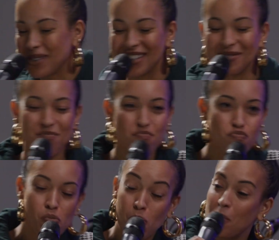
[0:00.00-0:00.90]
but
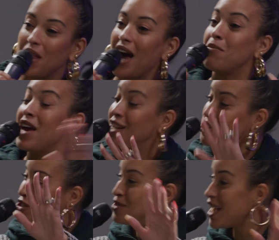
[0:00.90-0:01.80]
I'm
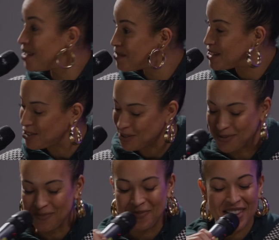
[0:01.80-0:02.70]
HU times 2.